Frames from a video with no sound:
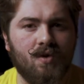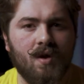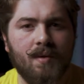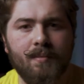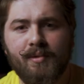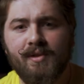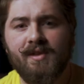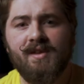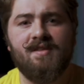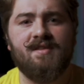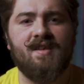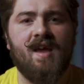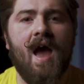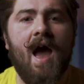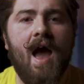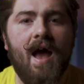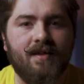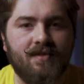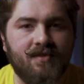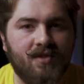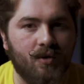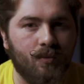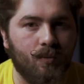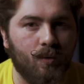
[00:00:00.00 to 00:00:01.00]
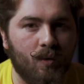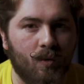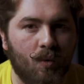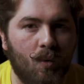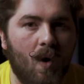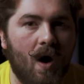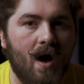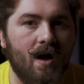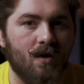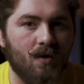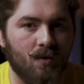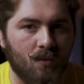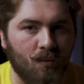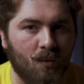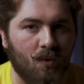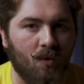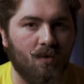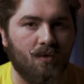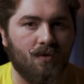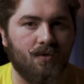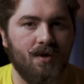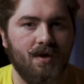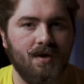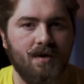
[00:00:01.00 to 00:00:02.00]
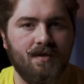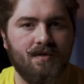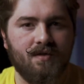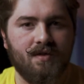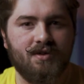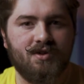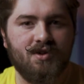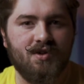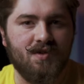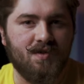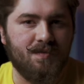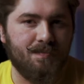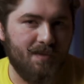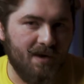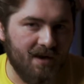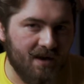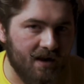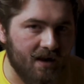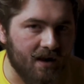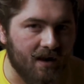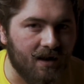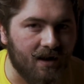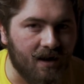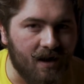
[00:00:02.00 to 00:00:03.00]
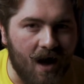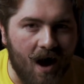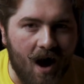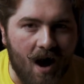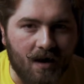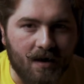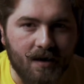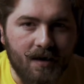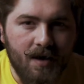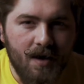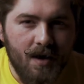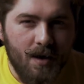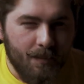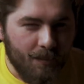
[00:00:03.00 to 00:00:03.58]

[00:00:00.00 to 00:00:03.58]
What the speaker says: complete tasks that require a roll, such as picking a lock,